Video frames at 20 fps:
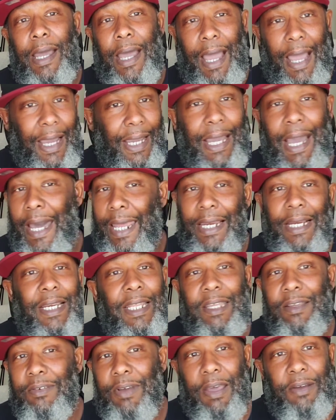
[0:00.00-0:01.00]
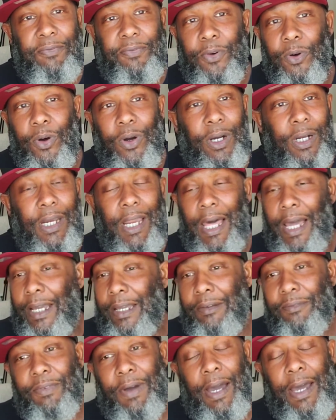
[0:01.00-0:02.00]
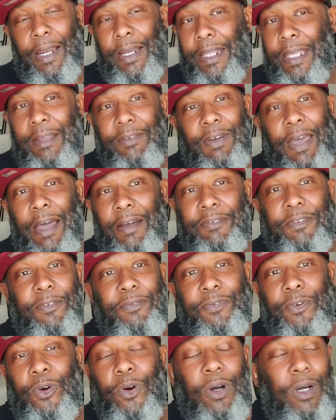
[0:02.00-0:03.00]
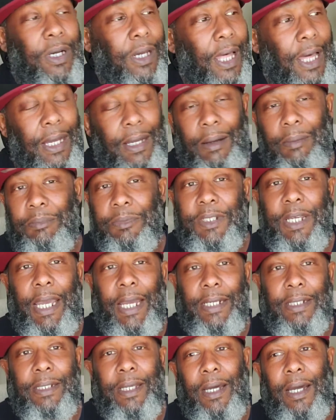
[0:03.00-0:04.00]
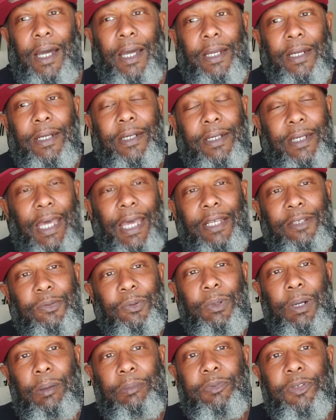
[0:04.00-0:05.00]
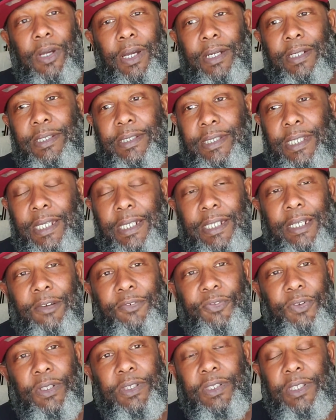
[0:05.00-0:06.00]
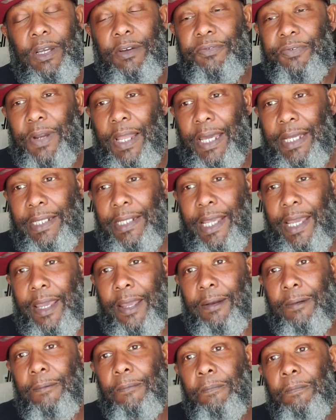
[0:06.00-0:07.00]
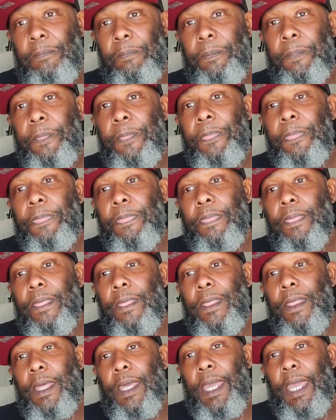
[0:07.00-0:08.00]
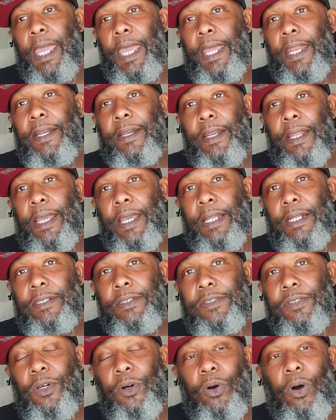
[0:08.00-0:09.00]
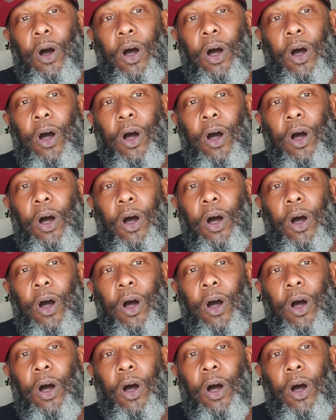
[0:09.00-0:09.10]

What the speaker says: I gotta leave at 4 o'clock. If I leave after 4 o'clock, I'm jacked up. That's what I'm trying to say. Different stuff like that. And so